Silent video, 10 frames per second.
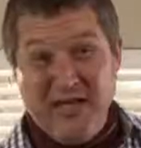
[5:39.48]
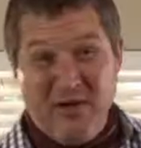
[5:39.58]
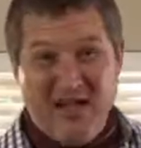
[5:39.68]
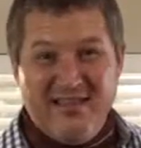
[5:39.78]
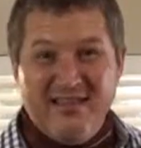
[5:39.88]

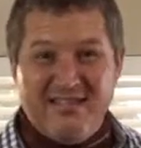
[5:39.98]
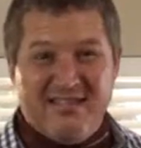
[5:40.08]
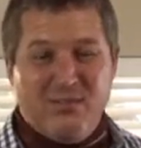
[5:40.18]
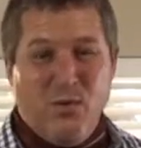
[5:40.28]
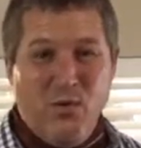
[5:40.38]
about this is
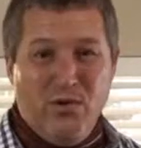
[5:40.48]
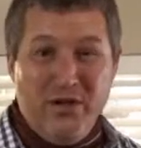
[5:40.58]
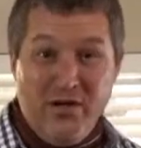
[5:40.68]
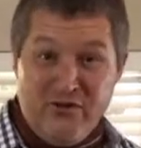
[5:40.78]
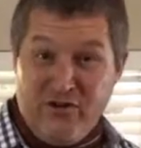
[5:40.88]
all the
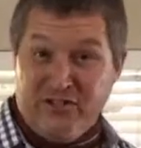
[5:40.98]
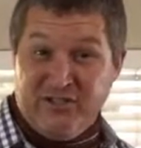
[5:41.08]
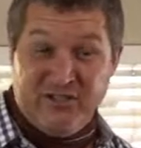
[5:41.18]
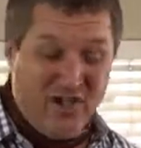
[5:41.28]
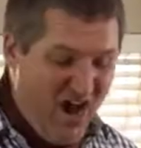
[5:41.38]

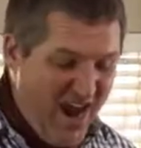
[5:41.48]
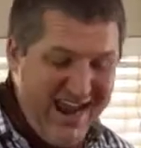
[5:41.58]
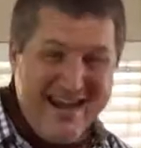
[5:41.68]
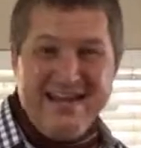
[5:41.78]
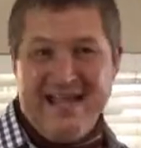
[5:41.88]
nutrients are
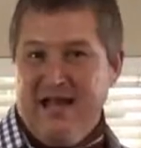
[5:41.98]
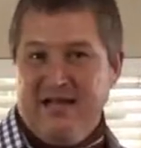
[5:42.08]
in here.